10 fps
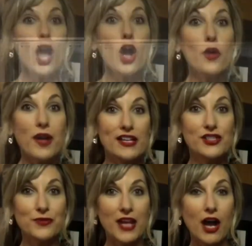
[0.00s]
Okay,
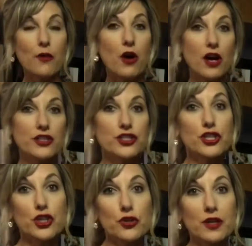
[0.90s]
so now on to the
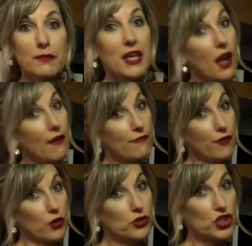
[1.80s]
creamy
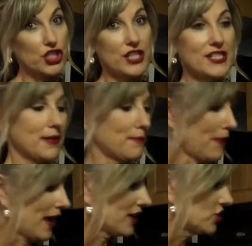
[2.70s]
faux cheese
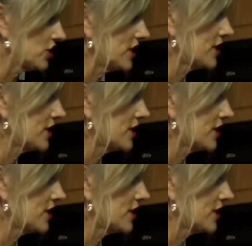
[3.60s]
mac and cheese